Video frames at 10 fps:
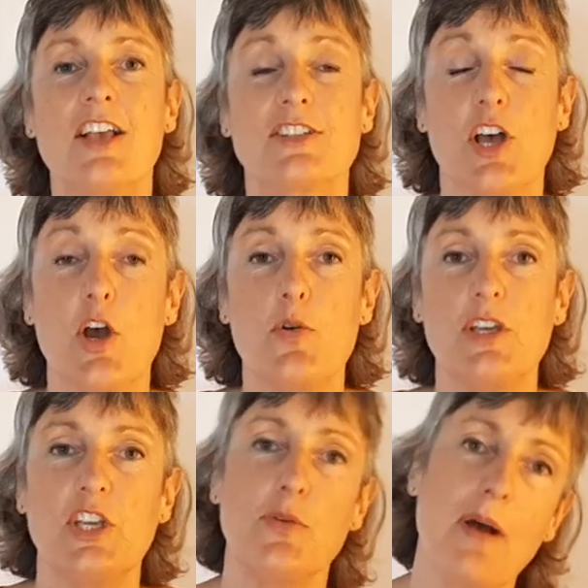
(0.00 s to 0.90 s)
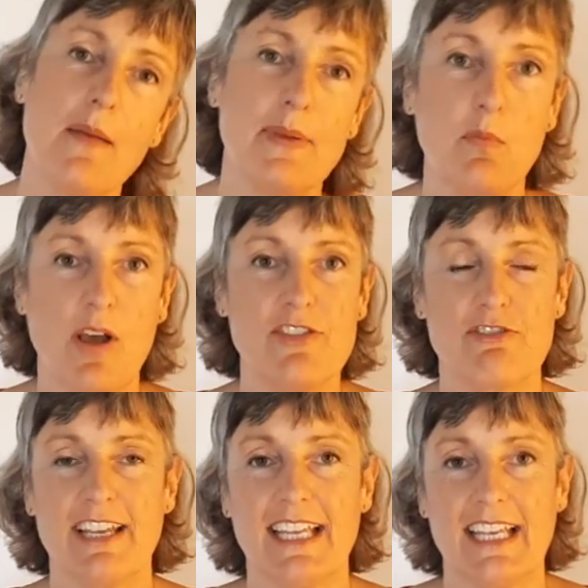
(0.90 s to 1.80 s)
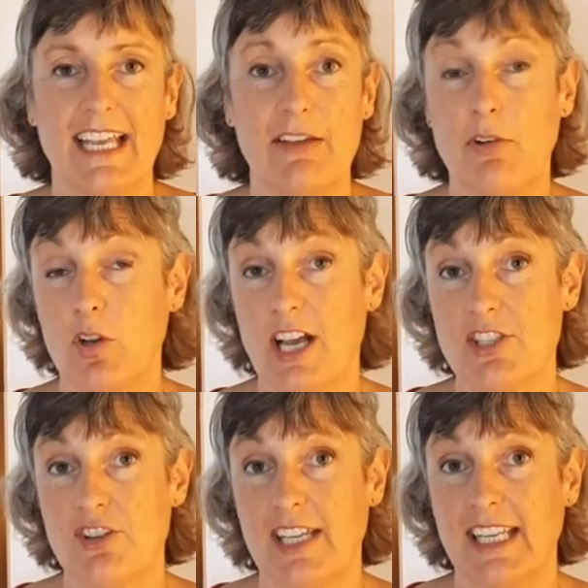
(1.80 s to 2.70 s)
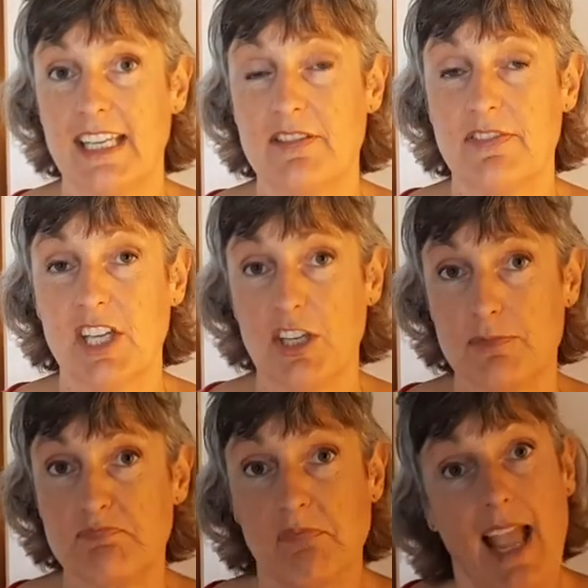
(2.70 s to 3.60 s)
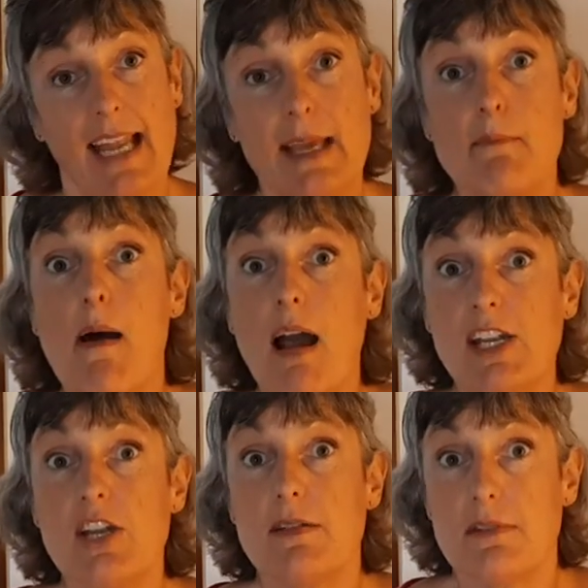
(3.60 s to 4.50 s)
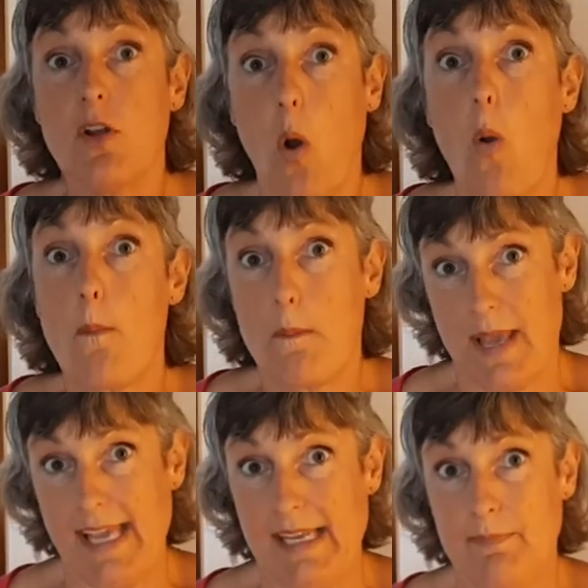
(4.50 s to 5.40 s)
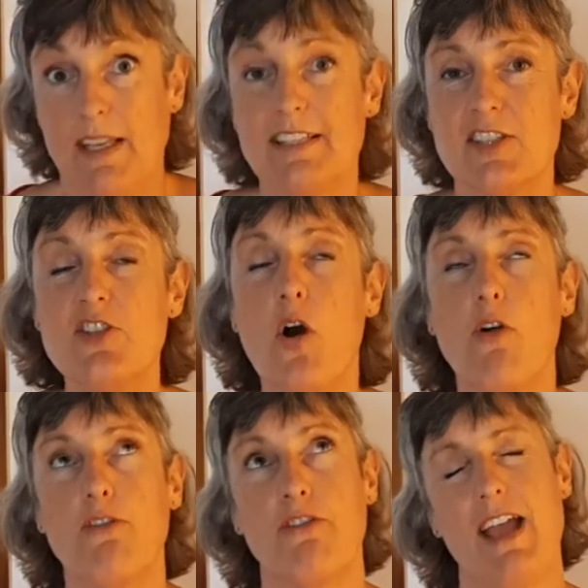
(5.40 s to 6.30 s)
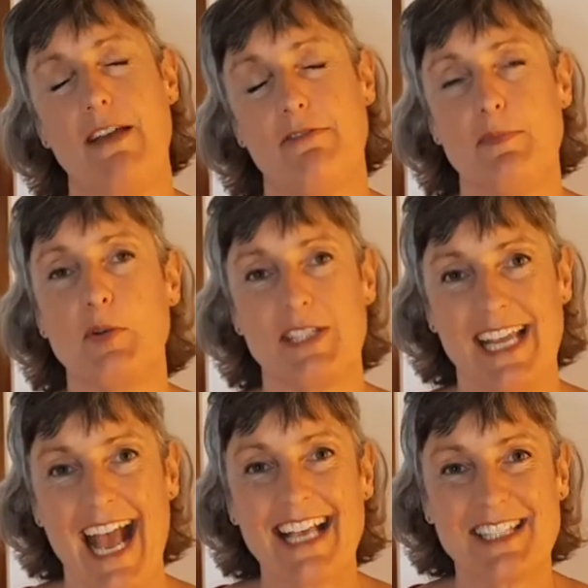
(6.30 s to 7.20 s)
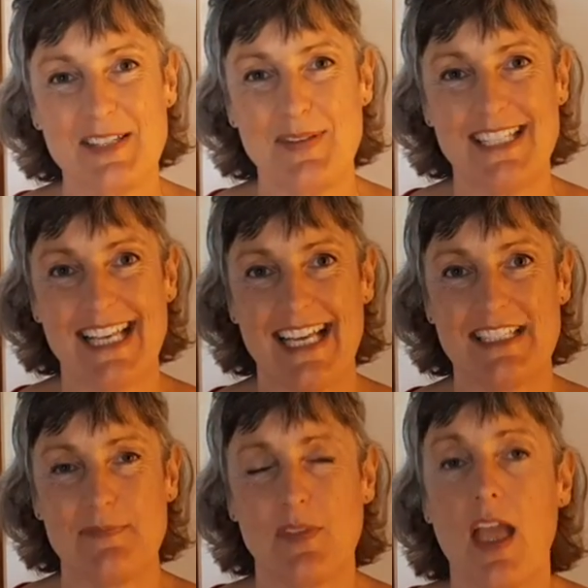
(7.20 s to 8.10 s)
So you might be wondering if online training is for you, and it might not be. It's not for everybody, it has to be said.